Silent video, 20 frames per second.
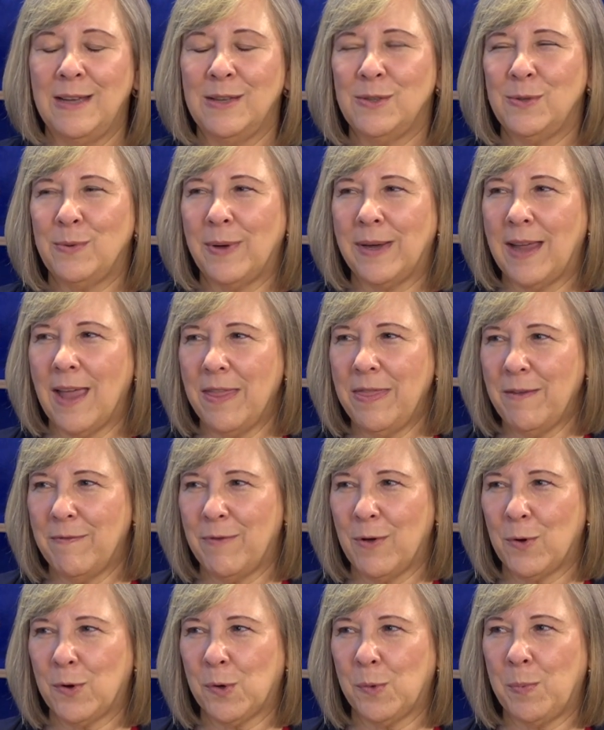So I get the
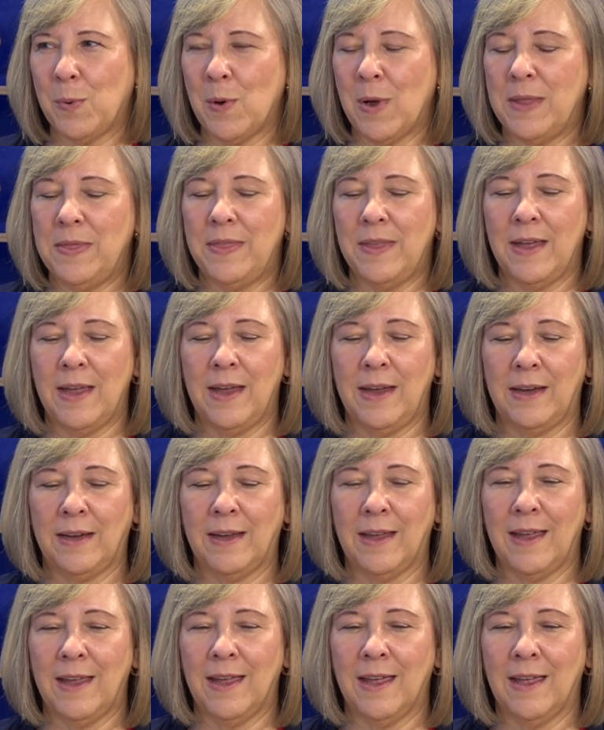focal point
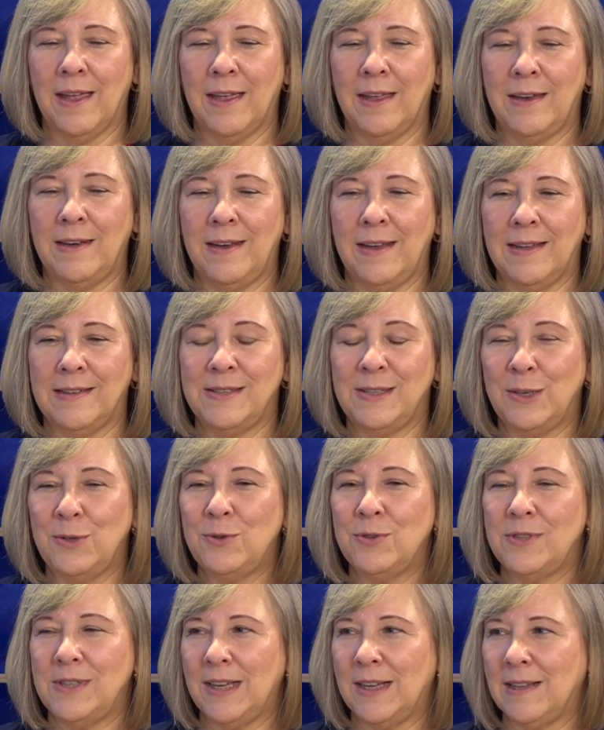thing, and it's
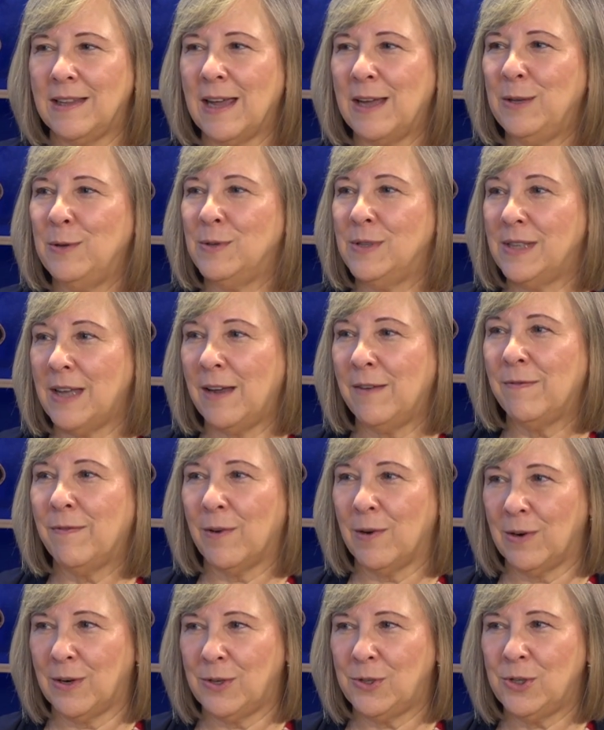interesting that you say
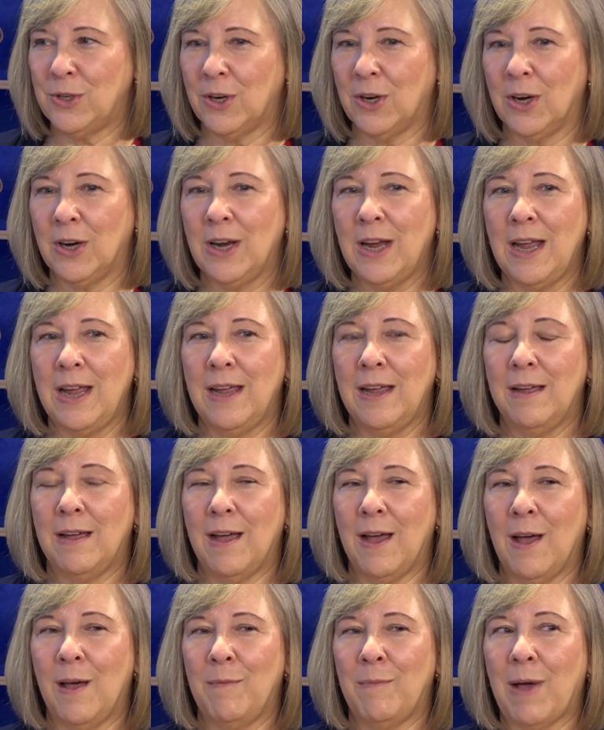furniture.
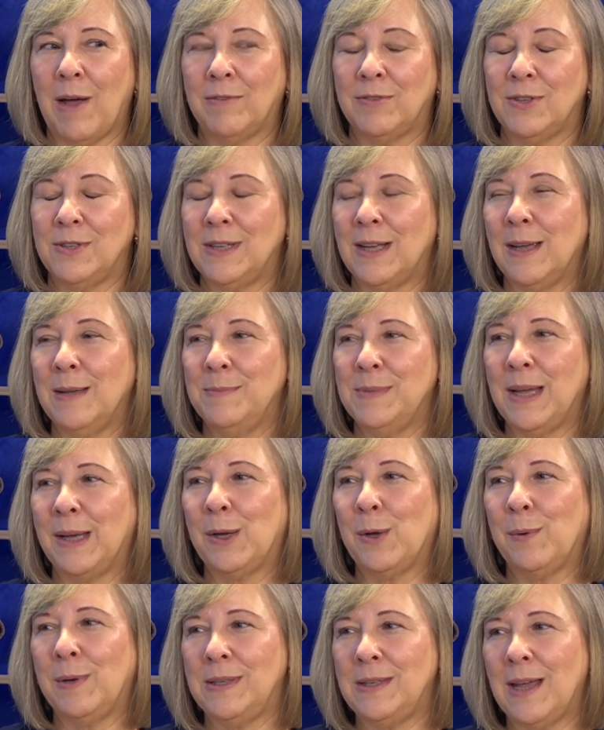Oftentimes I
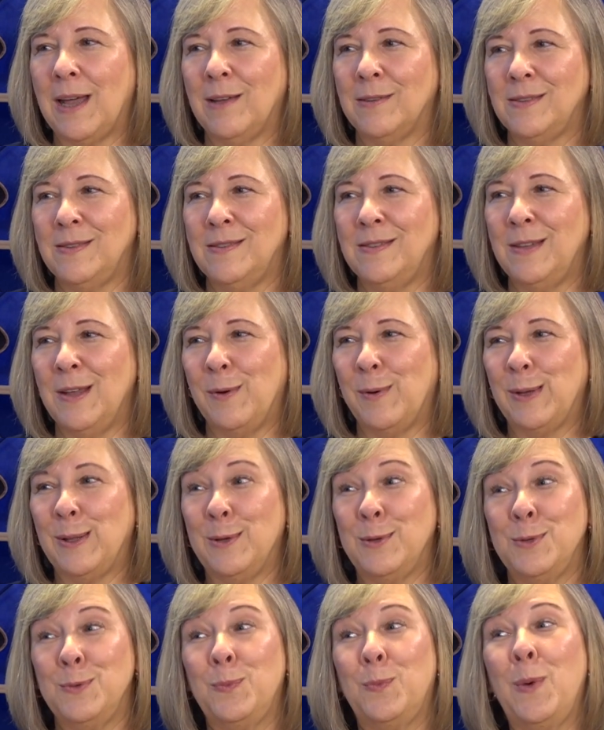go into houses there where
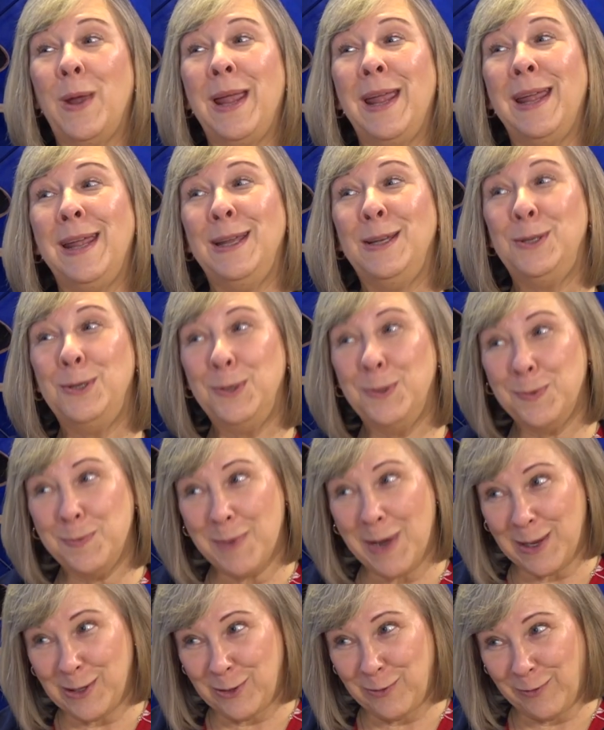there's way too
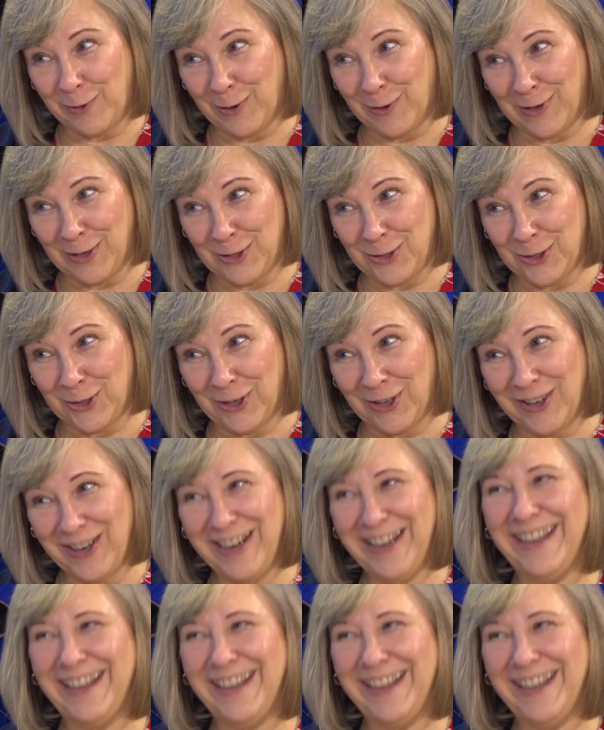much furniture.